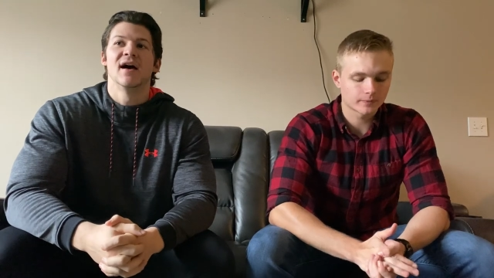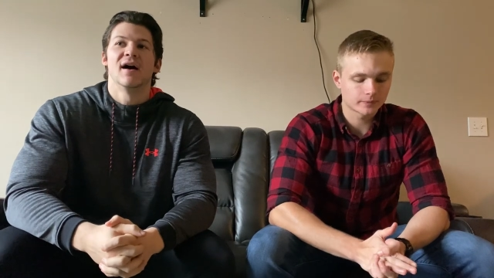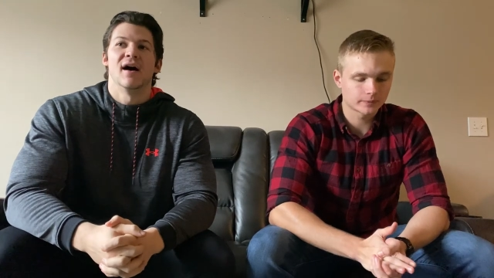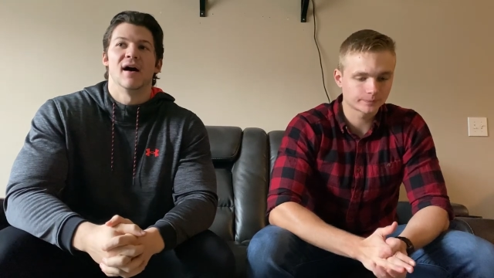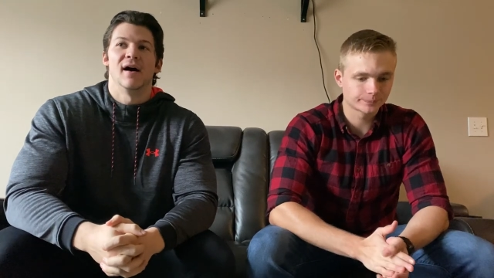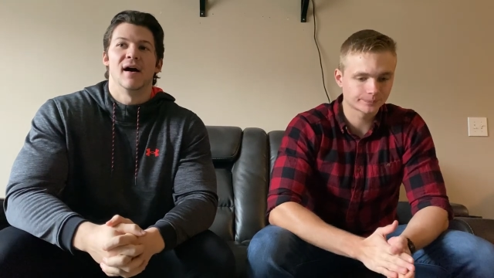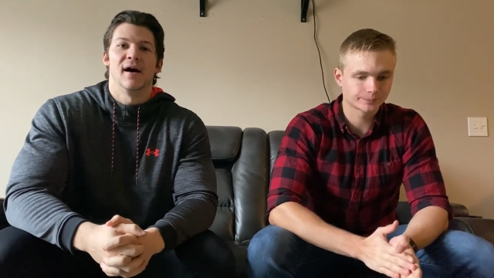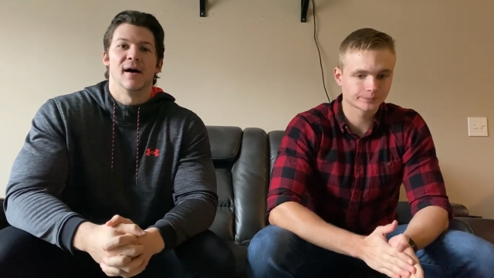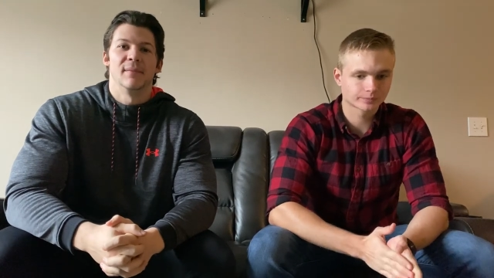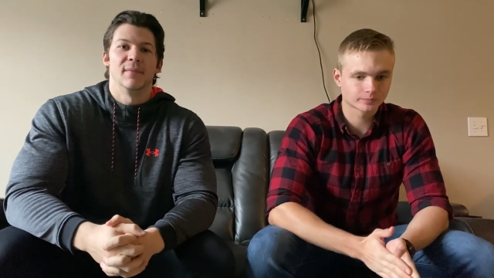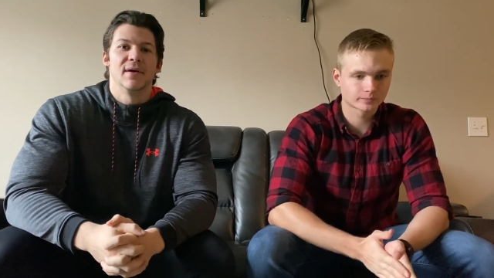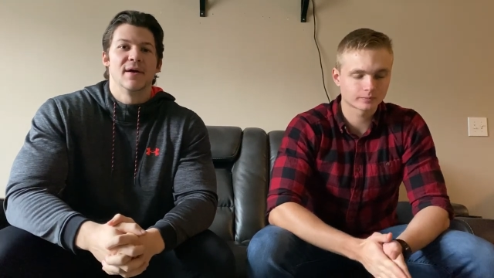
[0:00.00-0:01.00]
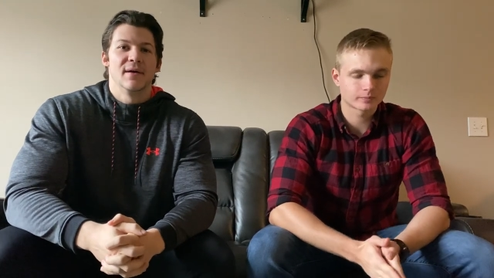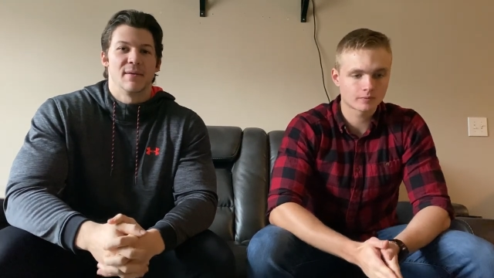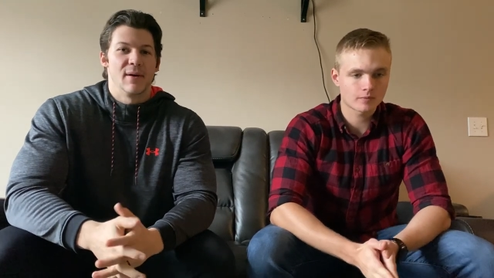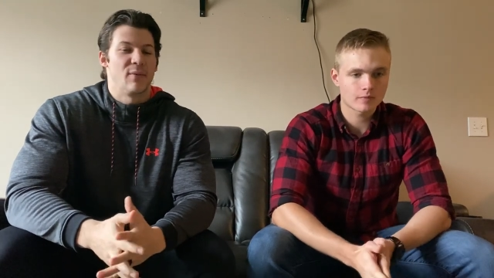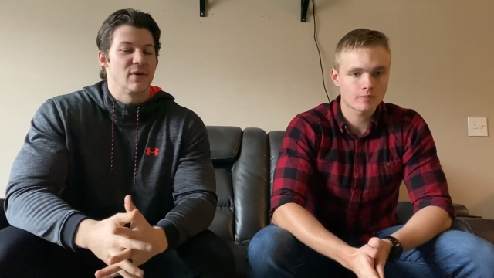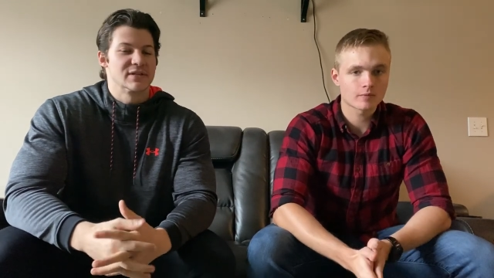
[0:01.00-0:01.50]
Speaker 1: Um,
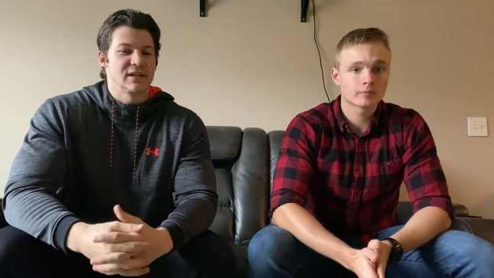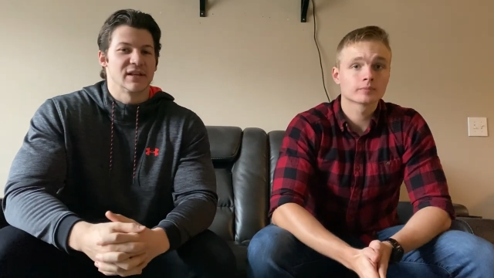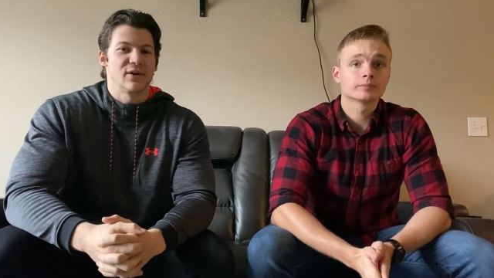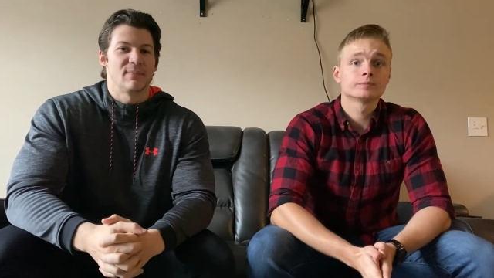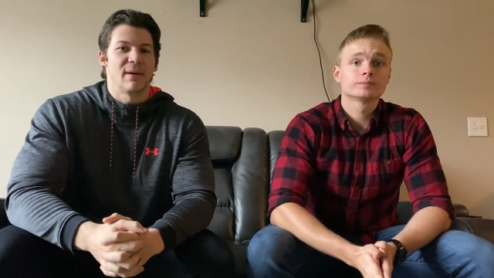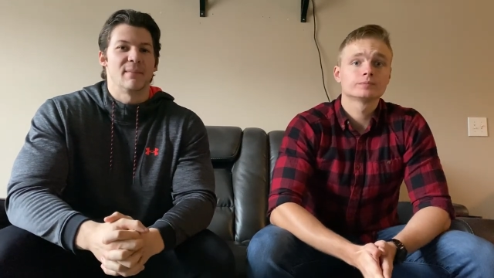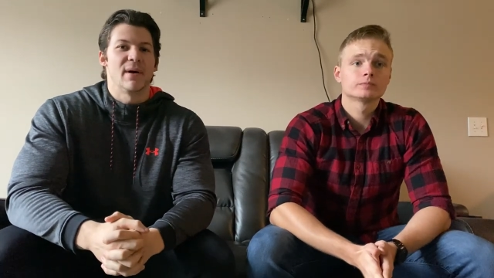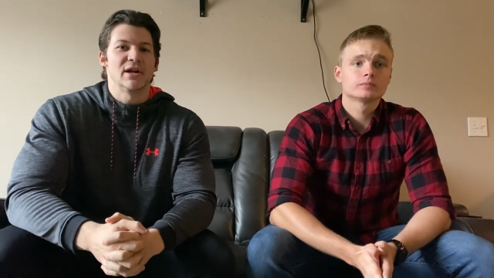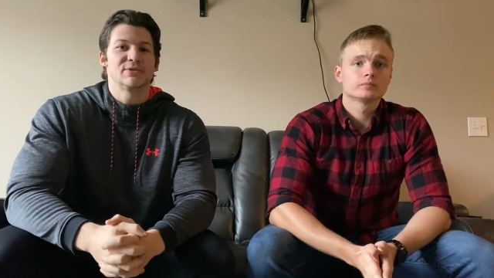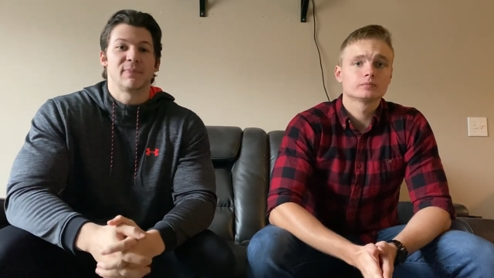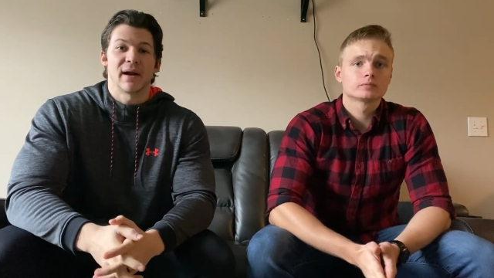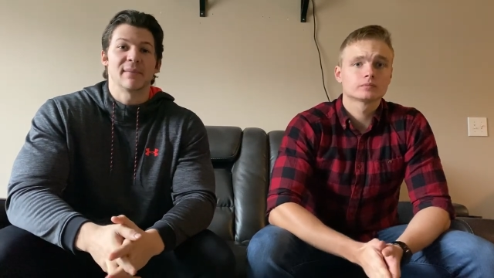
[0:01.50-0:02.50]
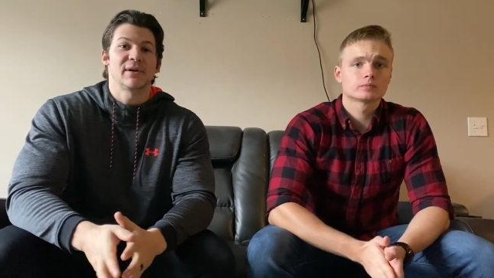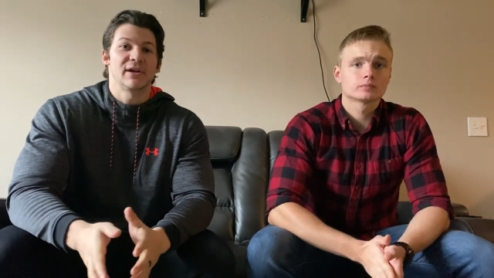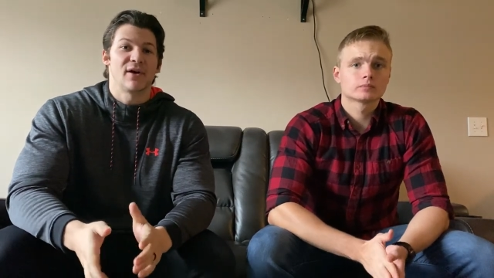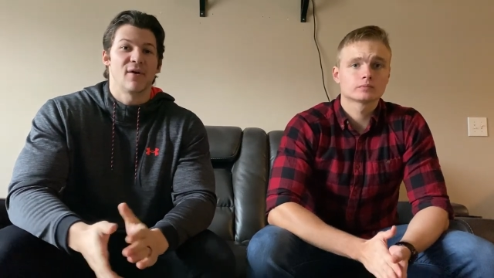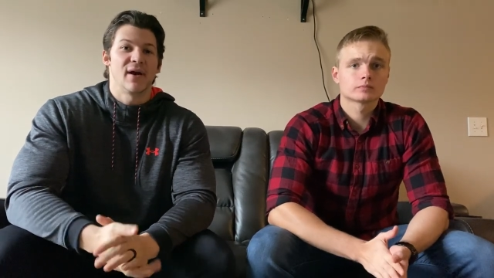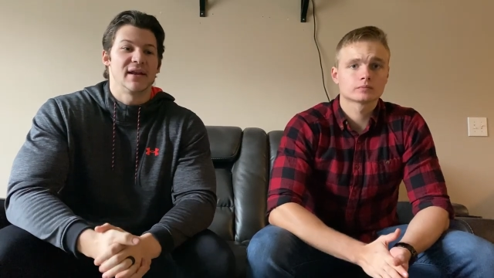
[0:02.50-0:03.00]
it was a little bit much, but I'm going to go
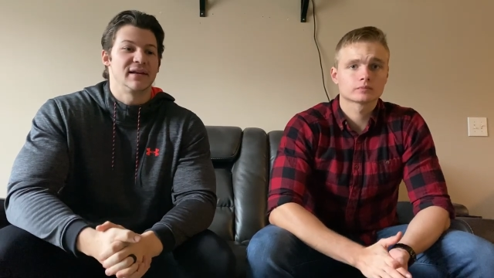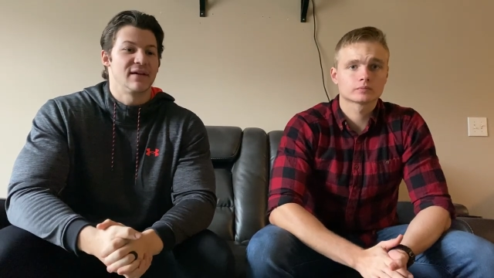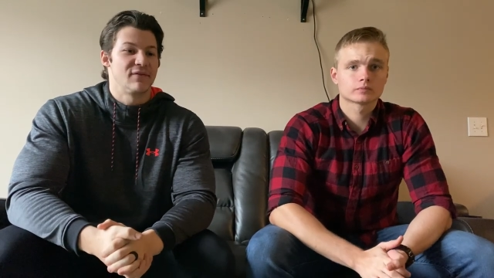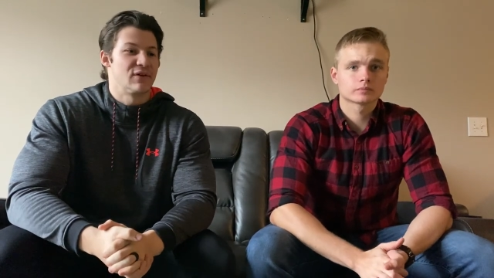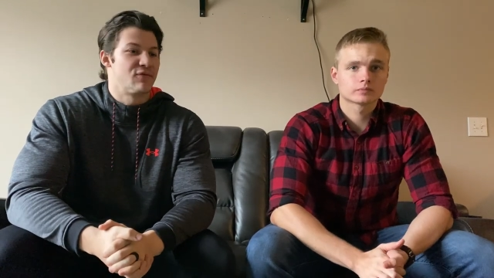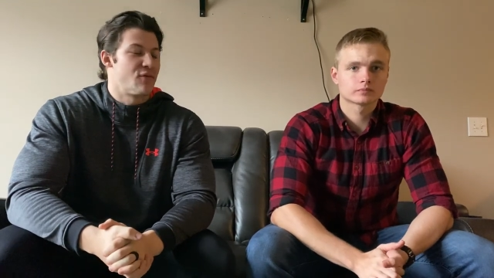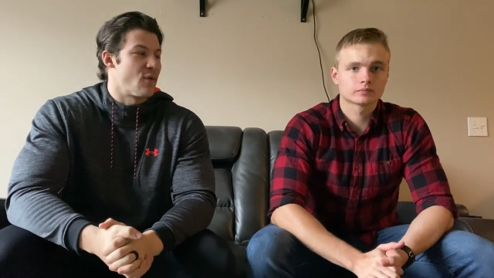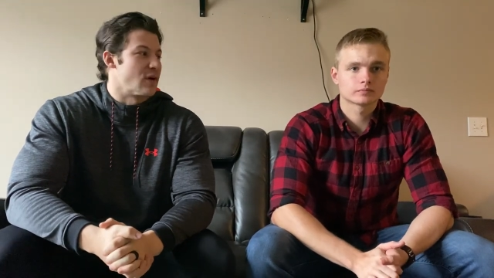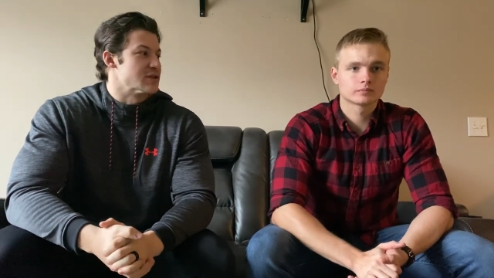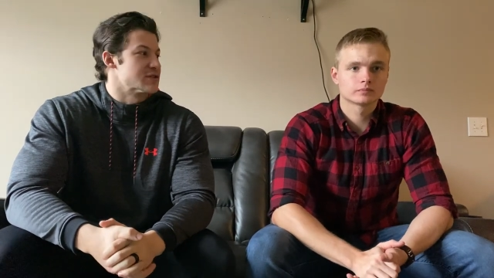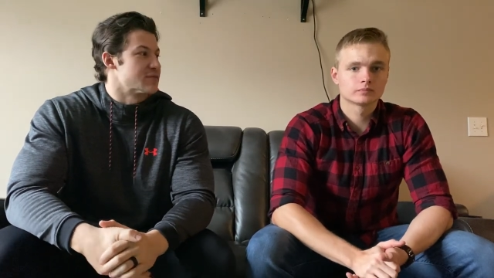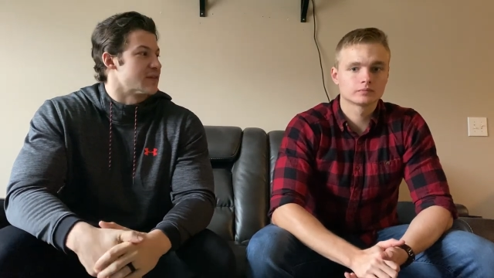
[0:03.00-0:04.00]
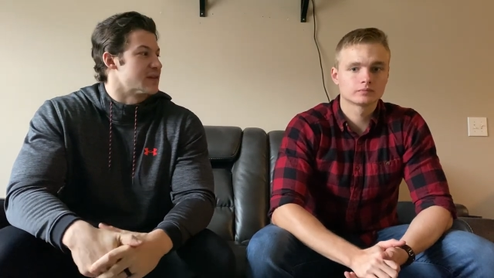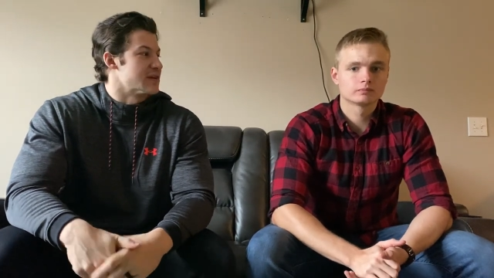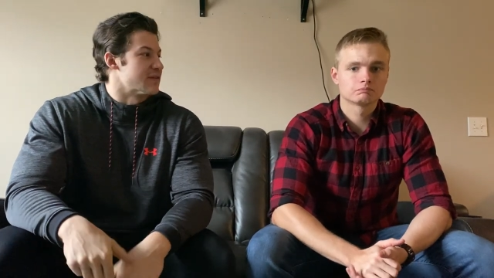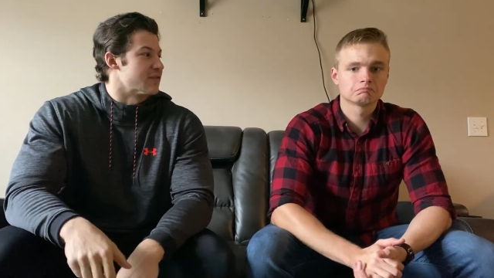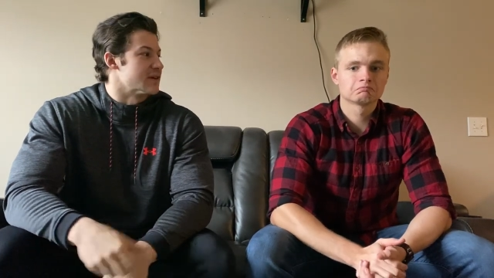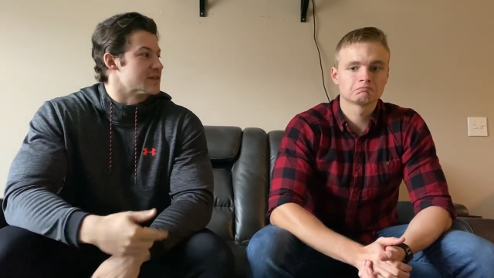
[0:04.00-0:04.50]
ahead and give it a four just for the
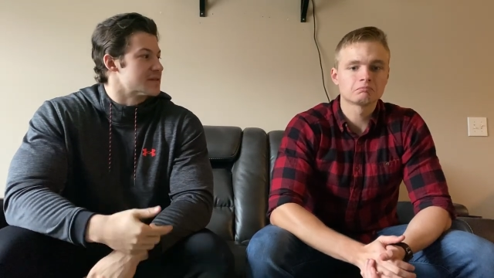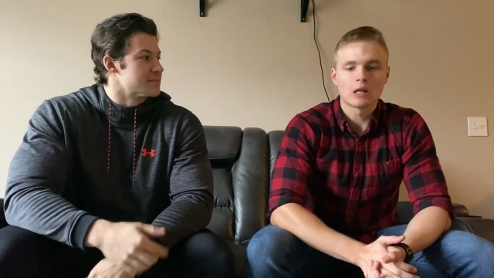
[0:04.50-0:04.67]
difference.